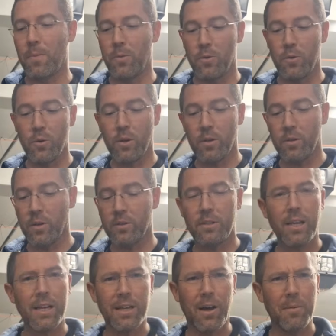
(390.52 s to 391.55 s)
you can, it's
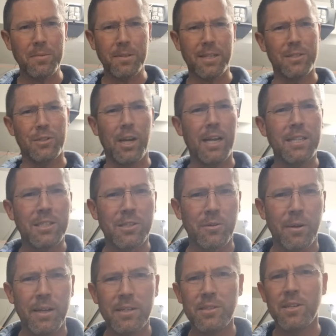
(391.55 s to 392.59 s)
like almost like a giant
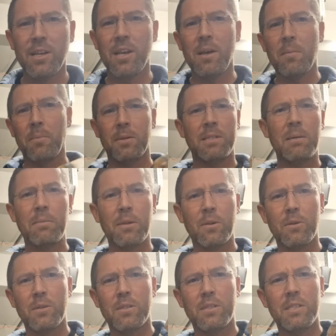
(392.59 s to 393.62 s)
syringe, but same thing,
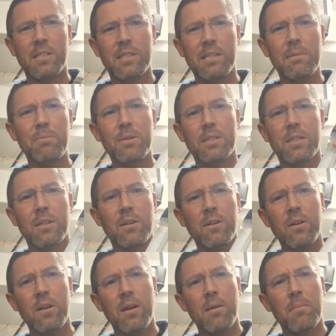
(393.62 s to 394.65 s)
you just dip this in
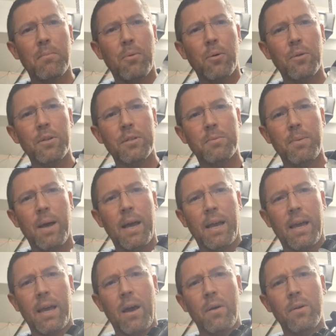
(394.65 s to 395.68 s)
there, pull this
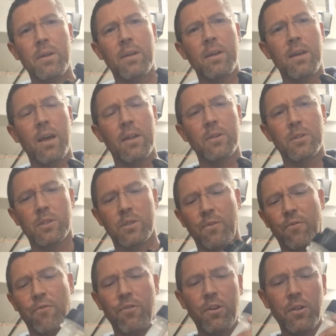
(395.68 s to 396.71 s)
back out, and just
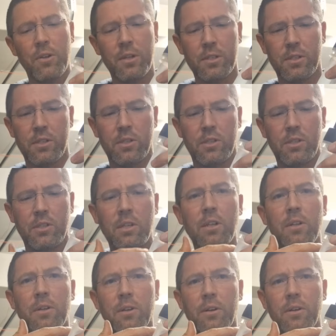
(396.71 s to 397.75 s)
fill this
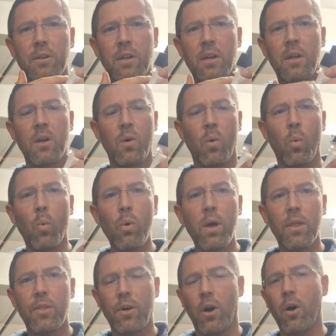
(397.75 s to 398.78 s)
cylinder
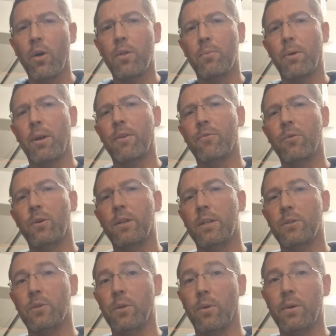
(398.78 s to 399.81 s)
with all the brake fluid
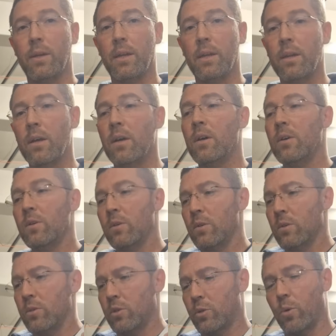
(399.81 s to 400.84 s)
that you don't need,
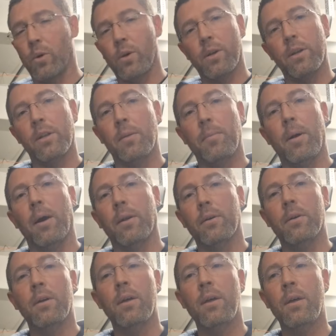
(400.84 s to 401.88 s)
squirt it into the
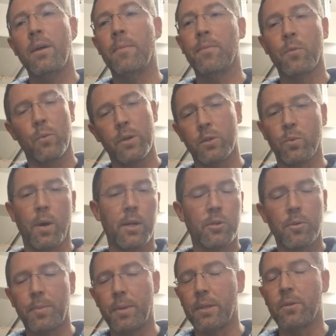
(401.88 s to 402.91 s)
bottle, rinse,
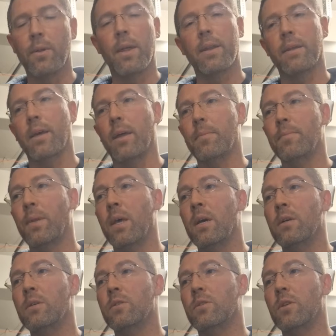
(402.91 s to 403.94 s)
wash, repeat, do that again.
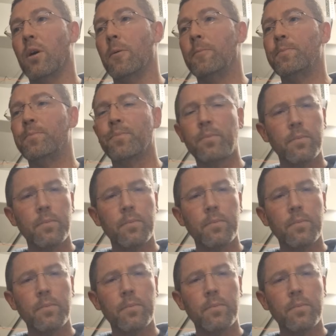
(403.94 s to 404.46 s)
So